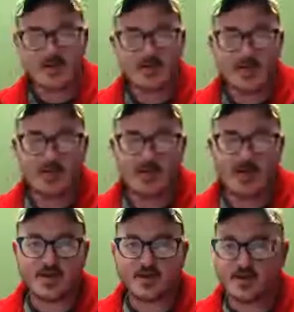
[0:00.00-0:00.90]
camp
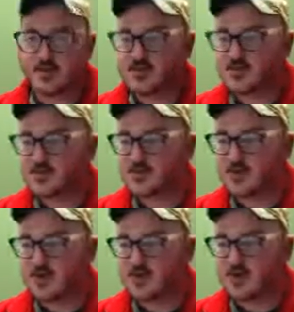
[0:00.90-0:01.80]
classroom from
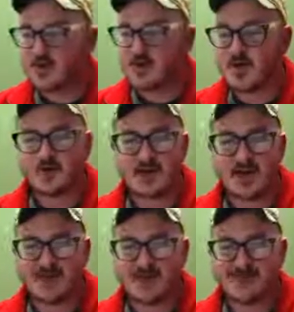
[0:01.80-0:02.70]
Southbound YMCA.
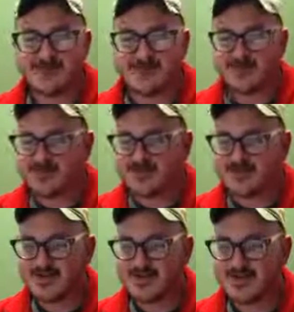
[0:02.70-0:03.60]

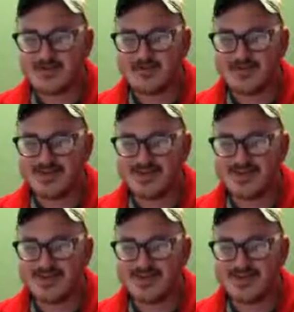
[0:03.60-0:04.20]
Goodbye.